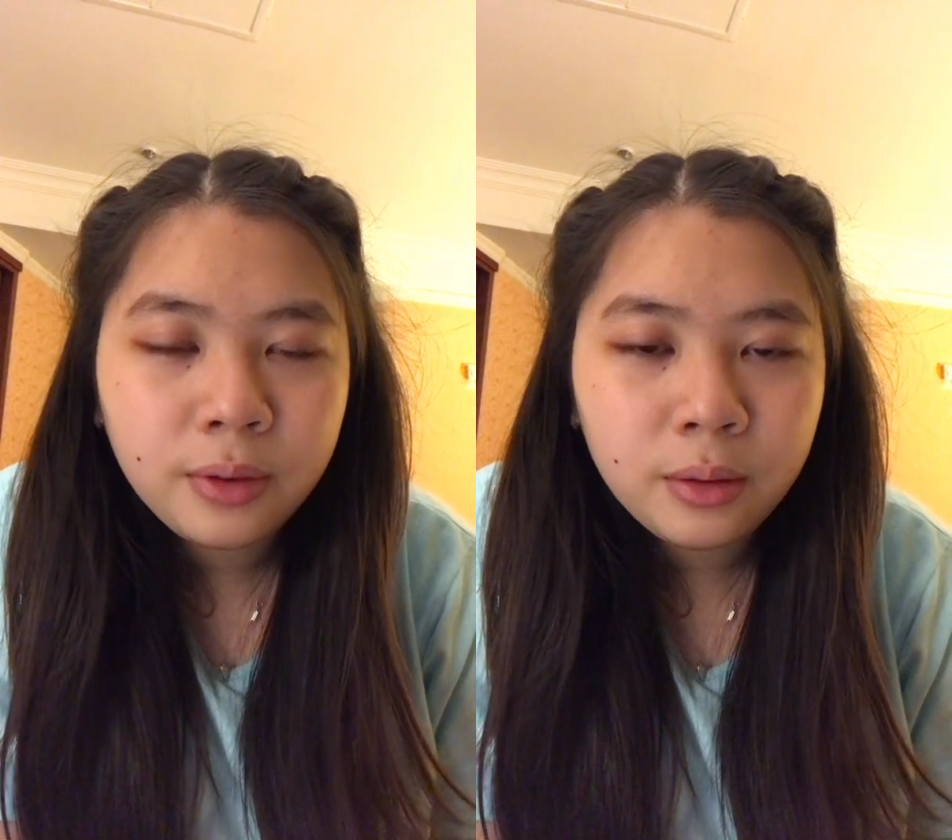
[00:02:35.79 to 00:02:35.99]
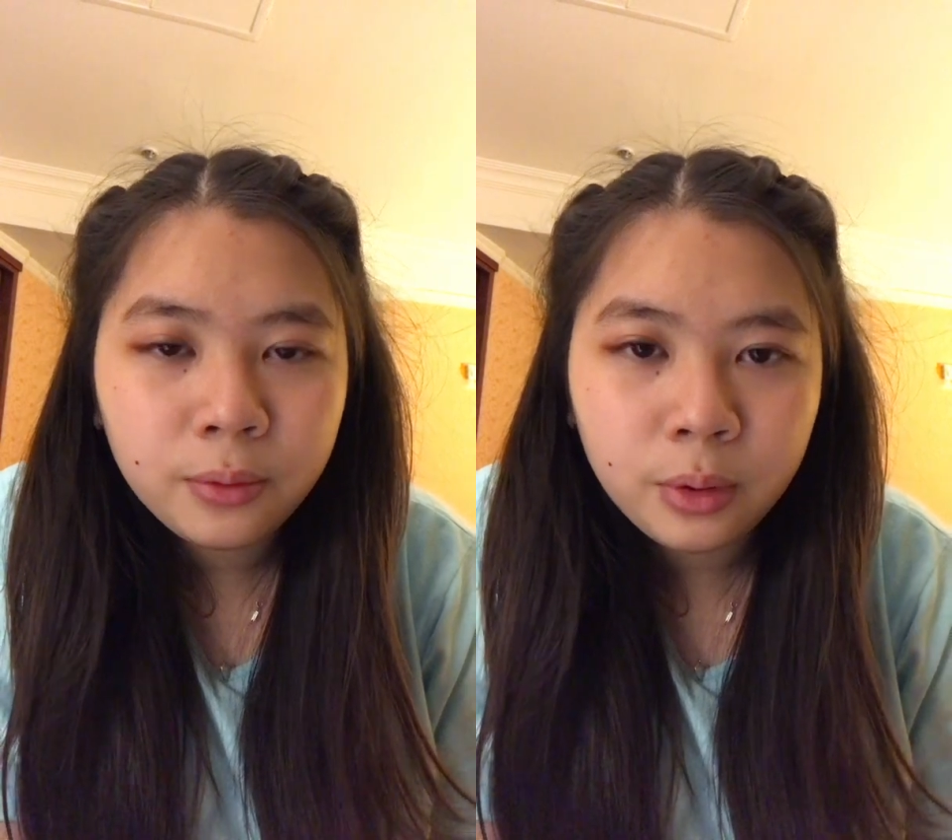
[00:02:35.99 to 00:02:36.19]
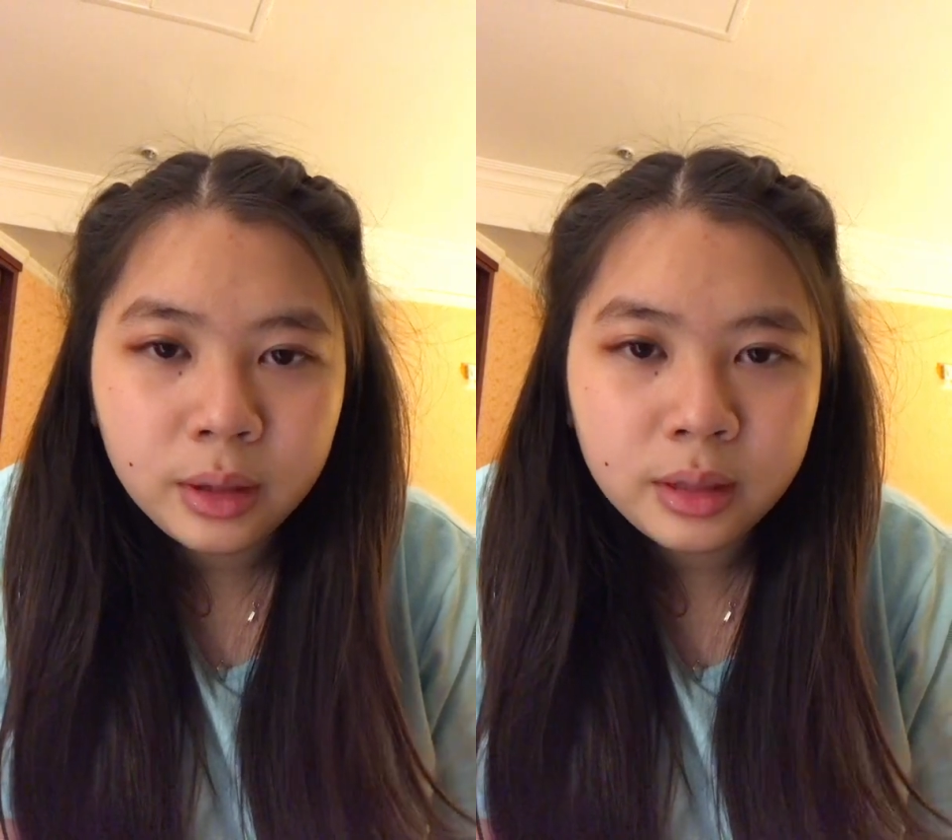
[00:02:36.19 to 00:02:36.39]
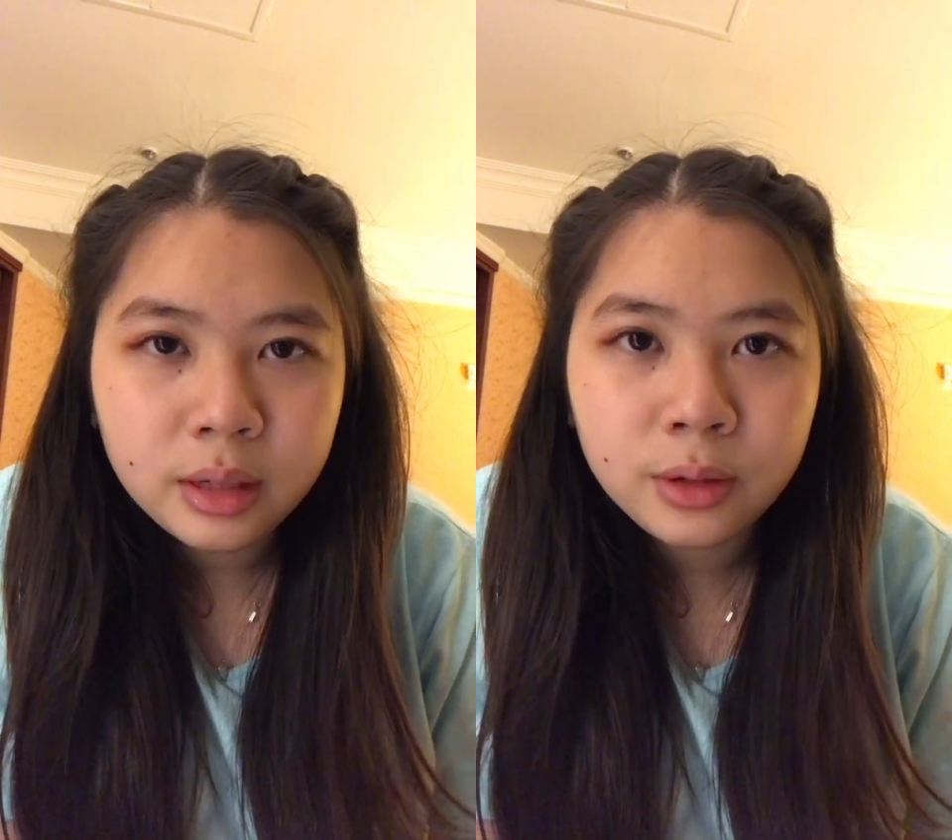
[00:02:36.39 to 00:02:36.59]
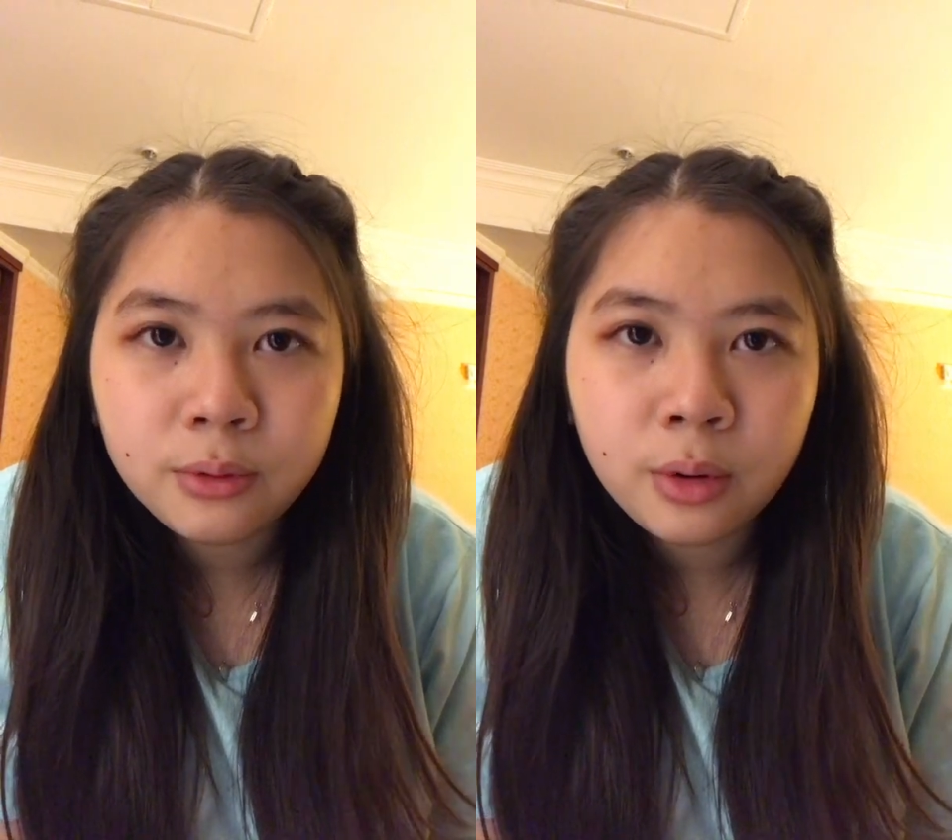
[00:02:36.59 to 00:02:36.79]

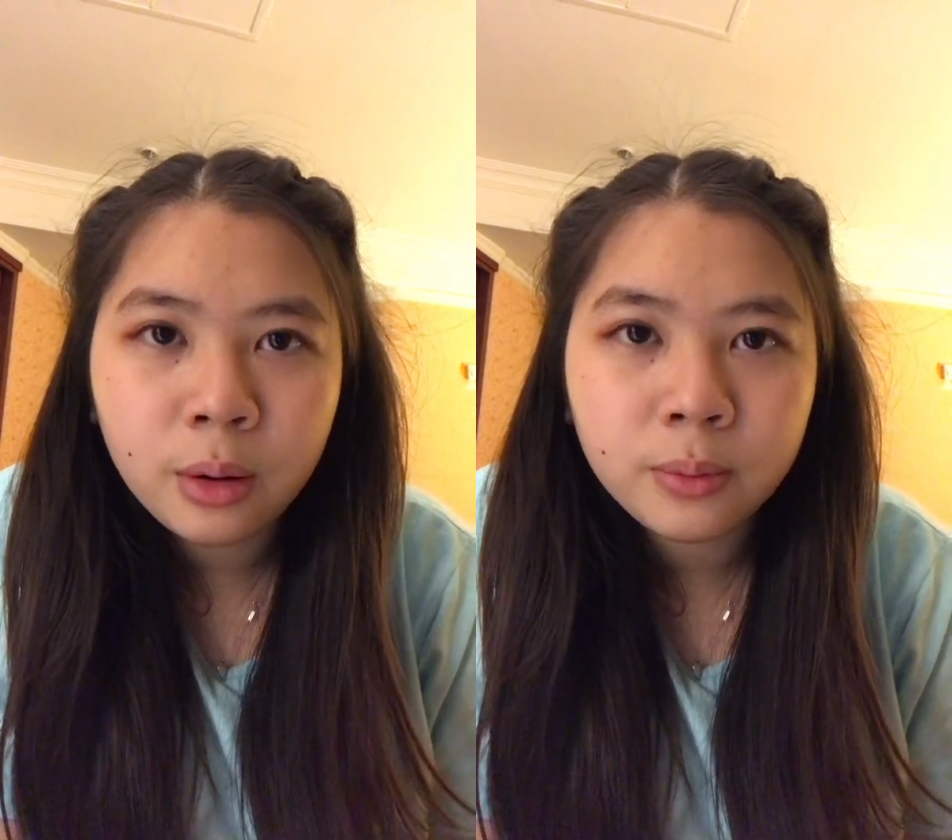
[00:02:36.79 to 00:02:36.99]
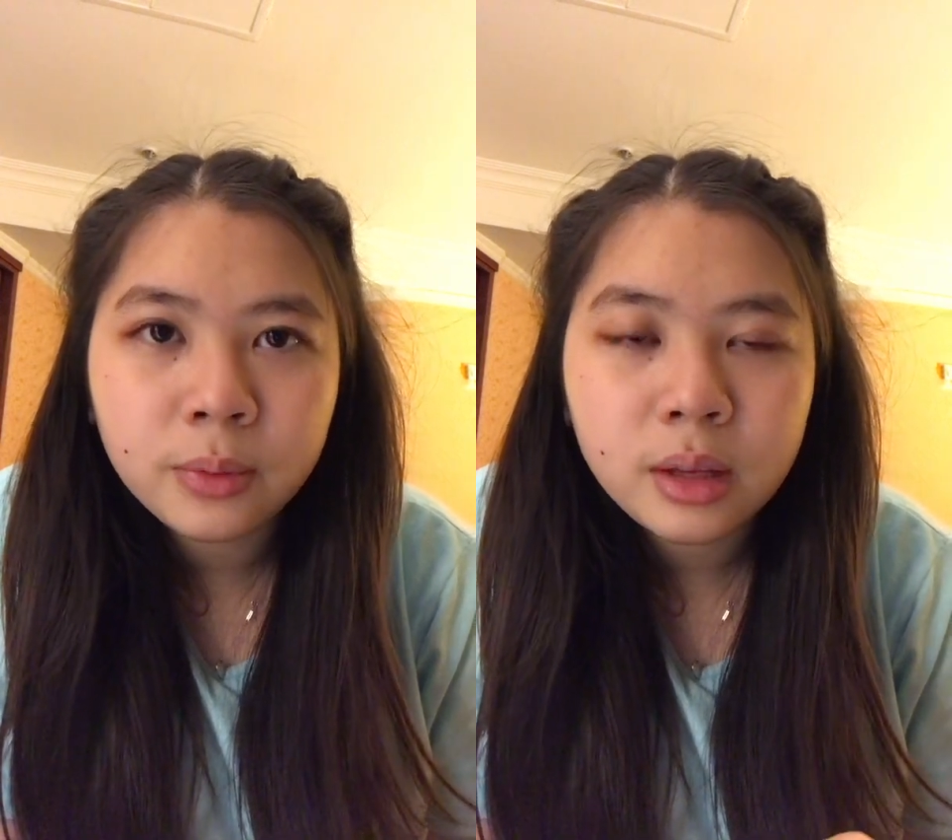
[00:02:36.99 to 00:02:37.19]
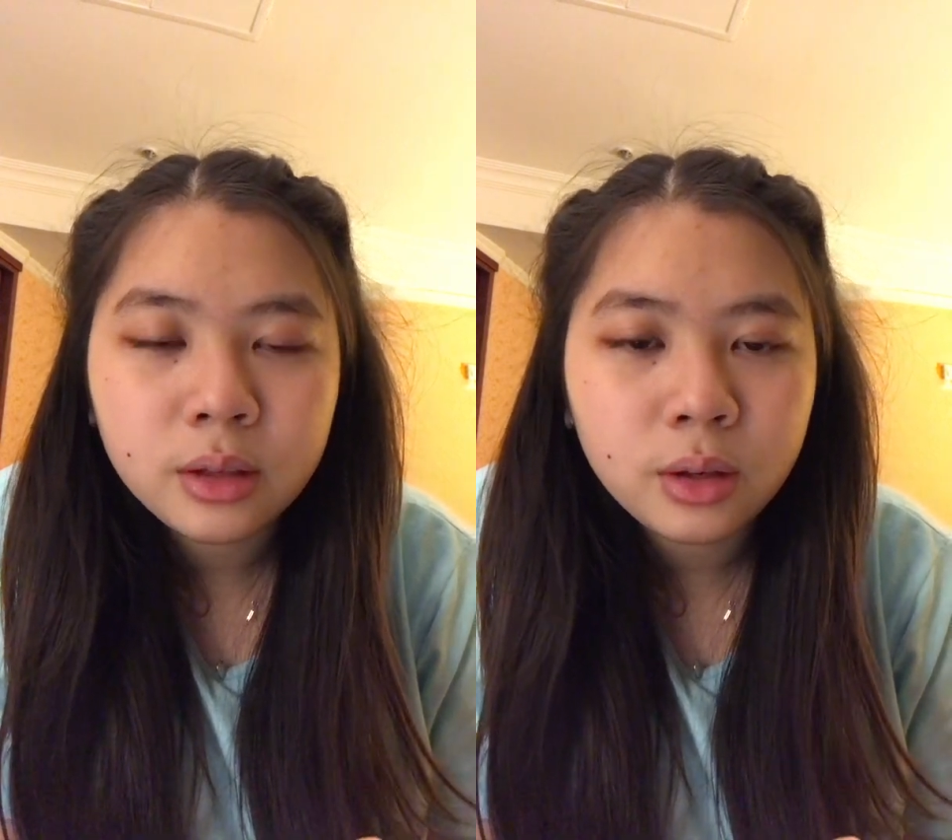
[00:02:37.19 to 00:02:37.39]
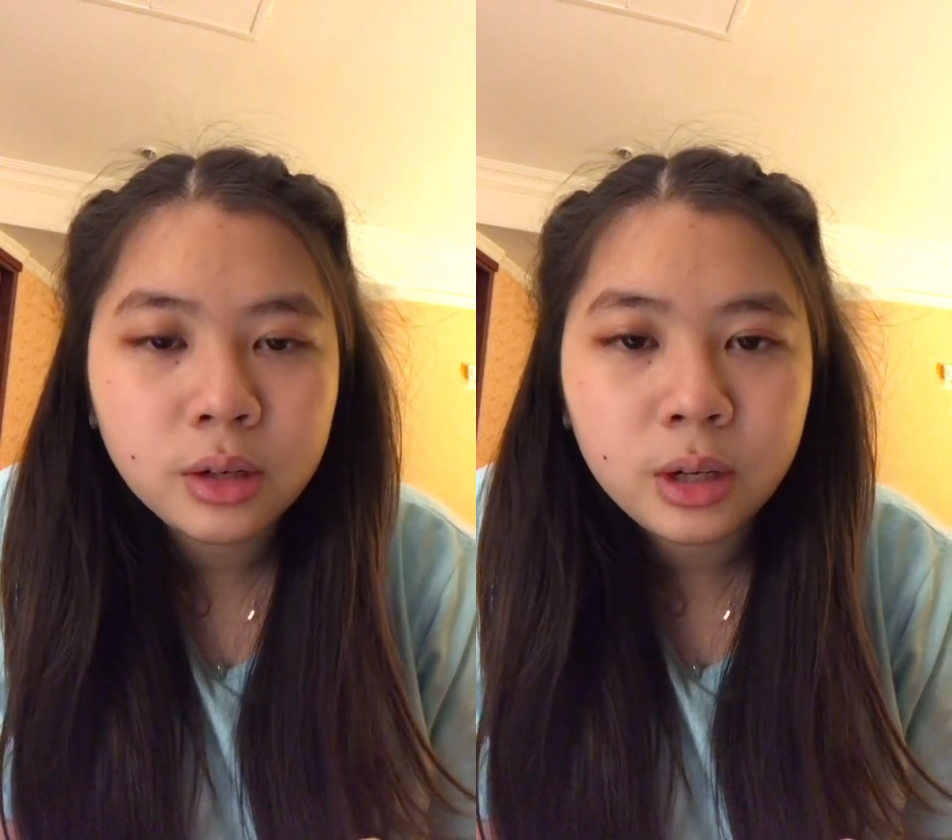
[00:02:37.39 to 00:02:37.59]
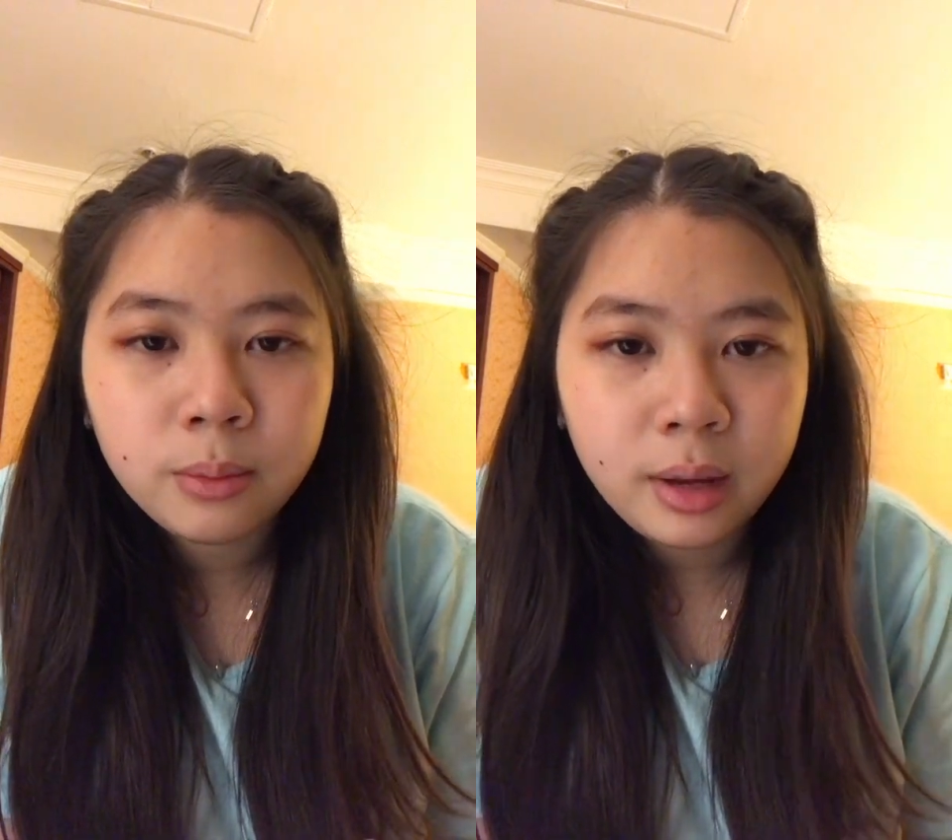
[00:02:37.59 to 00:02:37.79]
influences from
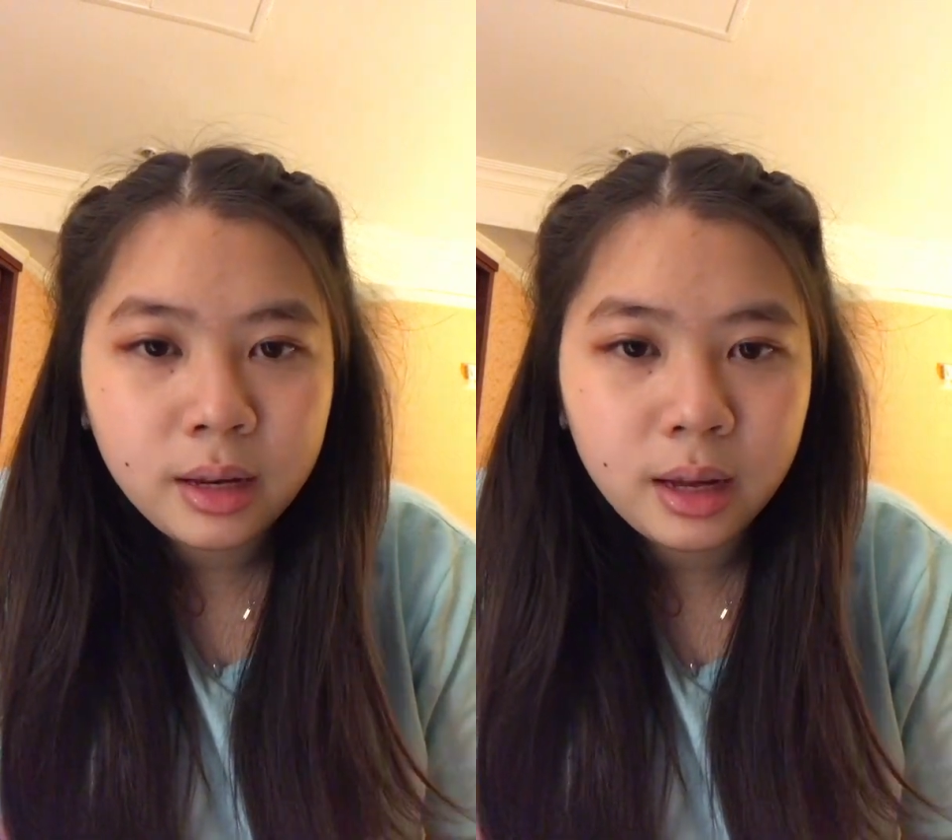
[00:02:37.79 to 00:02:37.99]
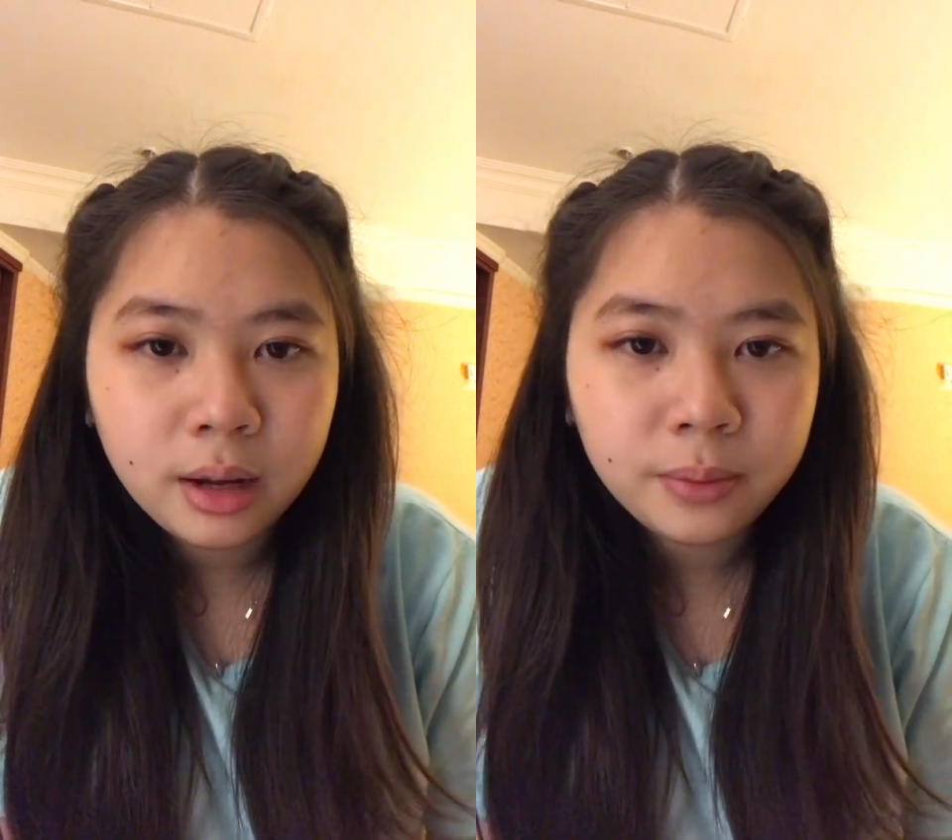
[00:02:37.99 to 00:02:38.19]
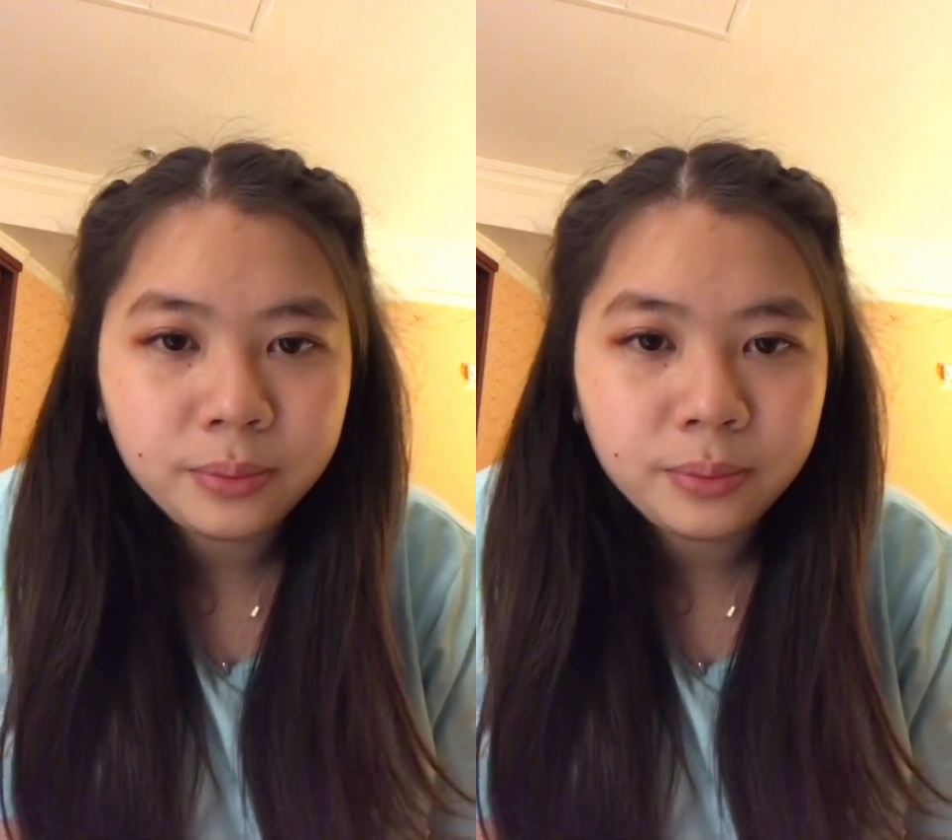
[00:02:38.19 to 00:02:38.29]
social media.